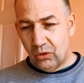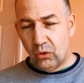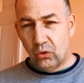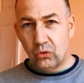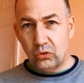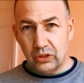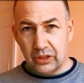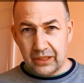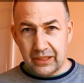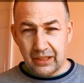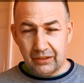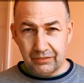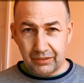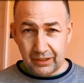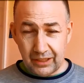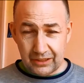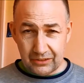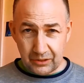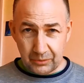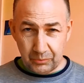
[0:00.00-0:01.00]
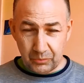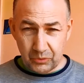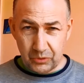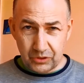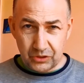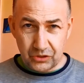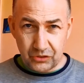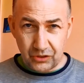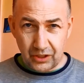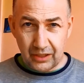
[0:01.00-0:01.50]
Only have electric
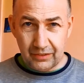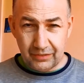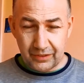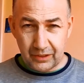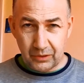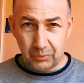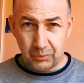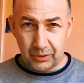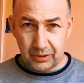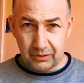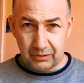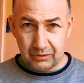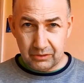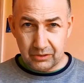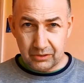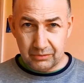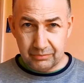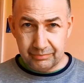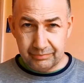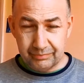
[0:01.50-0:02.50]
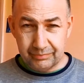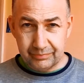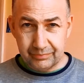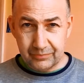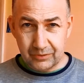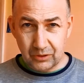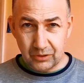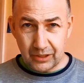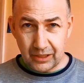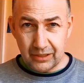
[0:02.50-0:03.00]
motors driving the wheels,
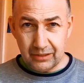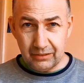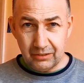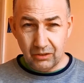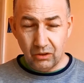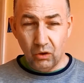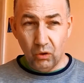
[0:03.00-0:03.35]
okay?